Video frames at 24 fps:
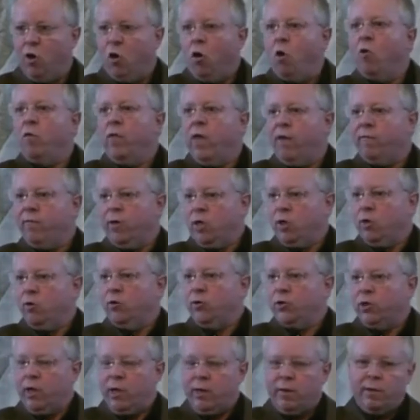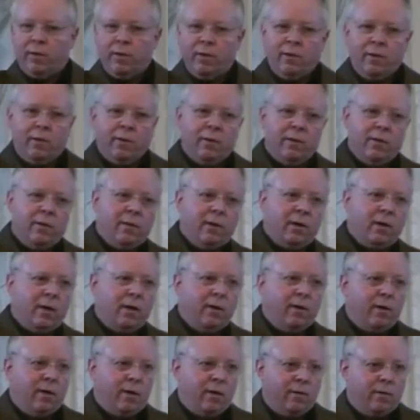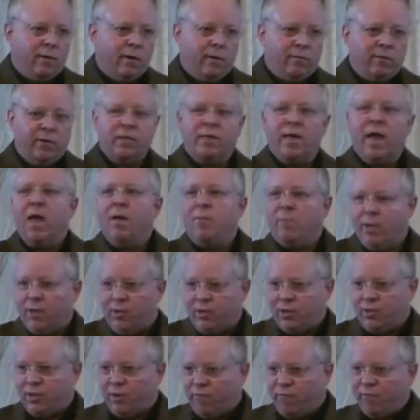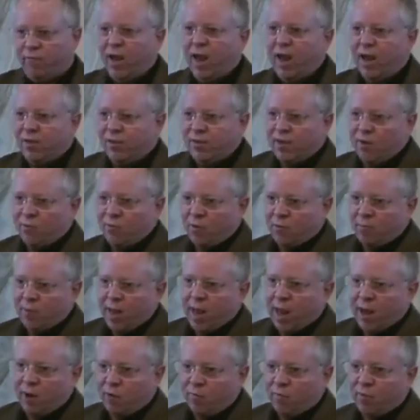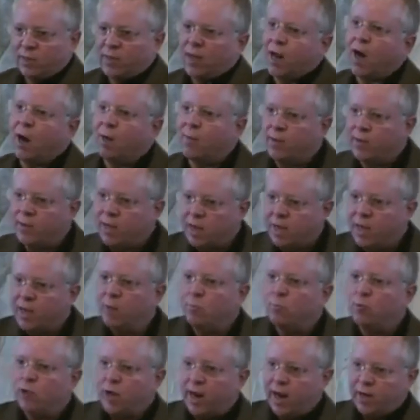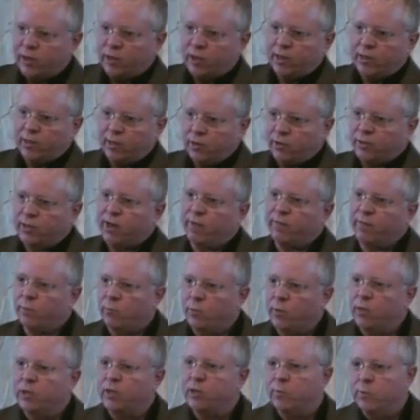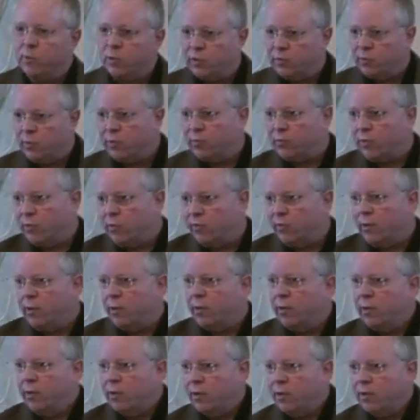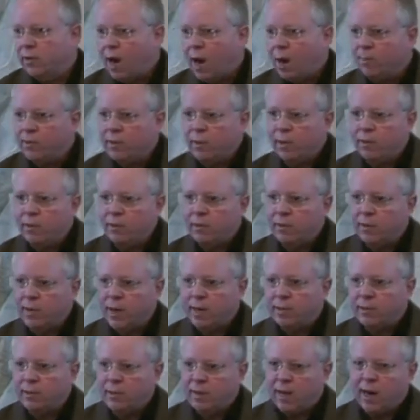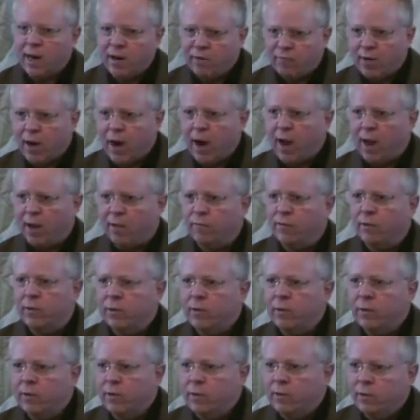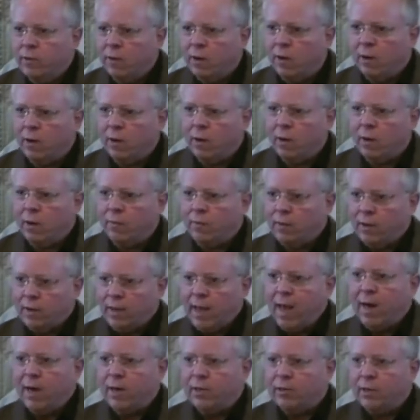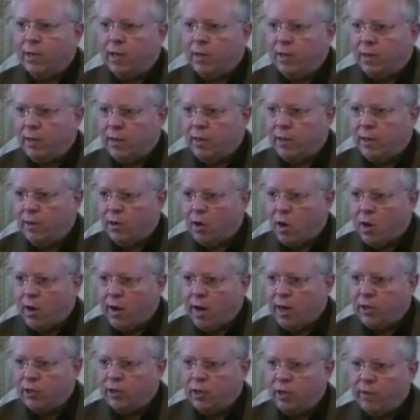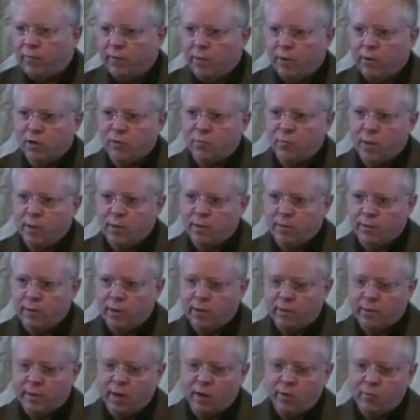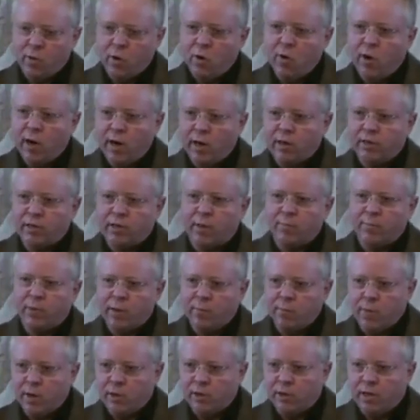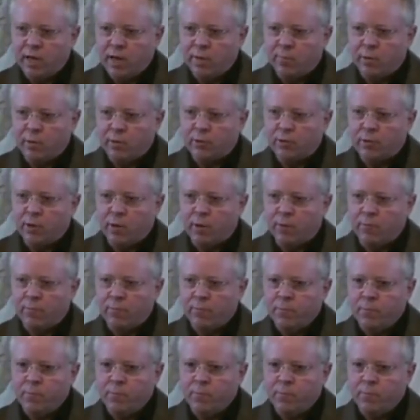whole evolution of statements of faith that were made over time, and they keep changing. And those seven principles, which were adopted in 1985, are the latest incarnation of those. But they're rooted in something much deeper. So,